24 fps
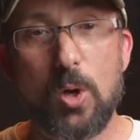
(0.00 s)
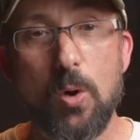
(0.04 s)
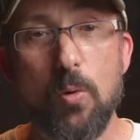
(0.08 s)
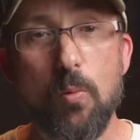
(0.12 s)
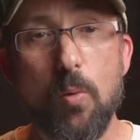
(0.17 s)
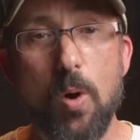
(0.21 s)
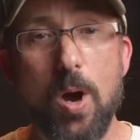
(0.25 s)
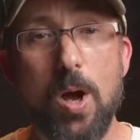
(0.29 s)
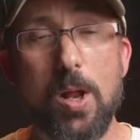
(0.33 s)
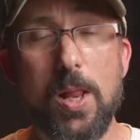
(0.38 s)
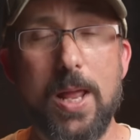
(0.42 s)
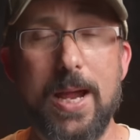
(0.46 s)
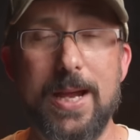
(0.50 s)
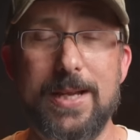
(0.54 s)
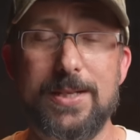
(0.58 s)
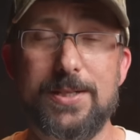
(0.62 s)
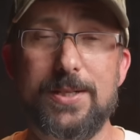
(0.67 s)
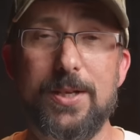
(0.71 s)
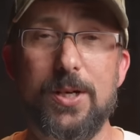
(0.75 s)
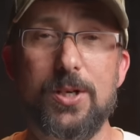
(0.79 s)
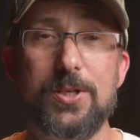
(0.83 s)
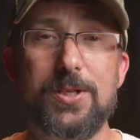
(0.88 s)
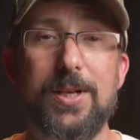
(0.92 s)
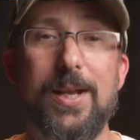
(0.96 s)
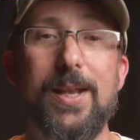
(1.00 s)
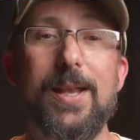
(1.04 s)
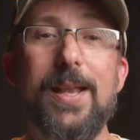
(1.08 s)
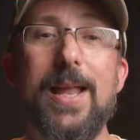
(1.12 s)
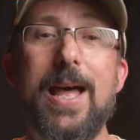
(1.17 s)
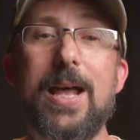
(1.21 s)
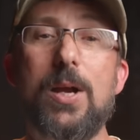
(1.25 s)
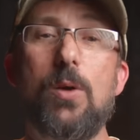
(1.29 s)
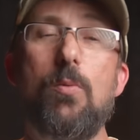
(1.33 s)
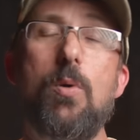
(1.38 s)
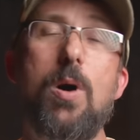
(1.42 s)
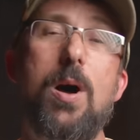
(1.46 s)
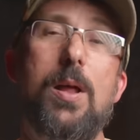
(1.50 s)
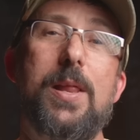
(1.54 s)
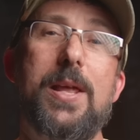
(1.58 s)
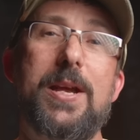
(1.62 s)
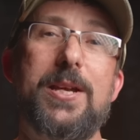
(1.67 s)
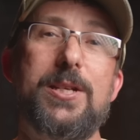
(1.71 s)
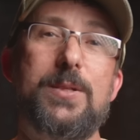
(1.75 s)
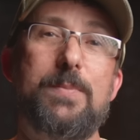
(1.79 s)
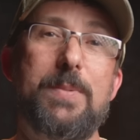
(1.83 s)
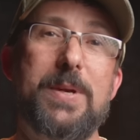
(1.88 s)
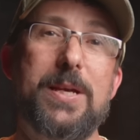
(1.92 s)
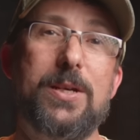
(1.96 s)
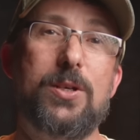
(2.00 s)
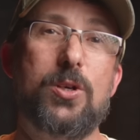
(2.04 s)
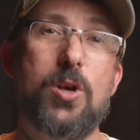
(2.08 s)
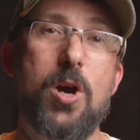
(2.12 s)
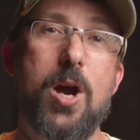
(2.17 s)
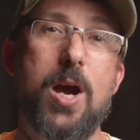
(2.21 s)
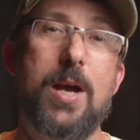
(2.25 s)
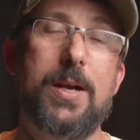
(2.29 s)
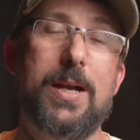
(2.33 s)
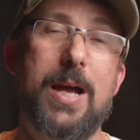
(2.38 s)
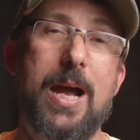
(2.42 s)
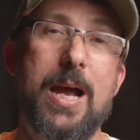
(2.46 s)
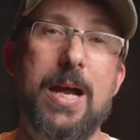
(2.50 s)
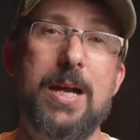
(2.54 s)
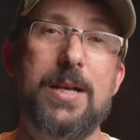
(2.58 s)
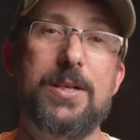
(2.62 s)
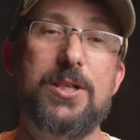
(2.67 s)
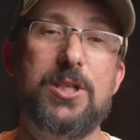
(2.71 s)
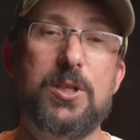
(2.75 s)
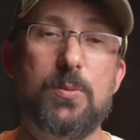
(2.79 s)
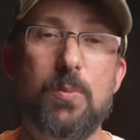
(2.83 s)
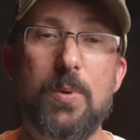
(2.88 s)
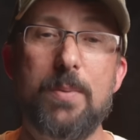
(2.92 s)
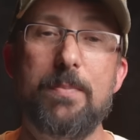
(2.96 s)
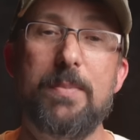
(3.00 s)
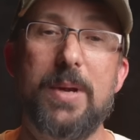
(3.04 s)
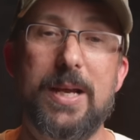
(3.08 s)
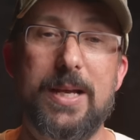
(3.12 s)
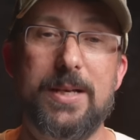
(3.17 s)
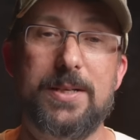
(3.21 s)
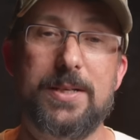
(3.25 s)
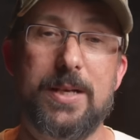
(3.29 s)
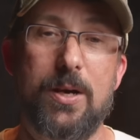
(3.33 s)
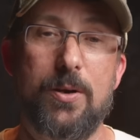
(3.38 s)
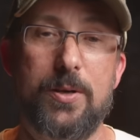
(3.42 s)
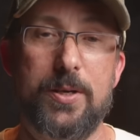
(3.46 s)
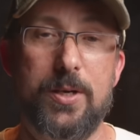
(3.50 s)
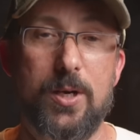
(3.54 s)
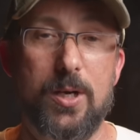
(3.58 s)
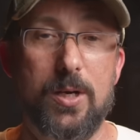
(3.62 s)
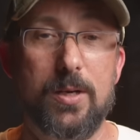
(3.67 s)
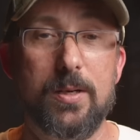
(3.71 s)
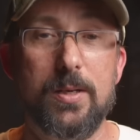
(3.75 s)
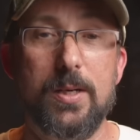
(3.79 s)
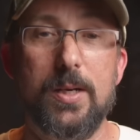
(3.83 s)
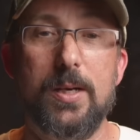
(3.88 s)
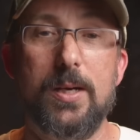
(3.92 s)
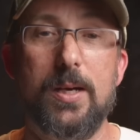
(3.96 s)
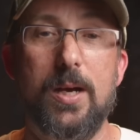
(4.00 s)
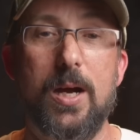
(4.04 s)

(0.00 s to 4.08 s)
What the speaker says: Walleyes. There's a lot of walleyes being caught on swim baits out here.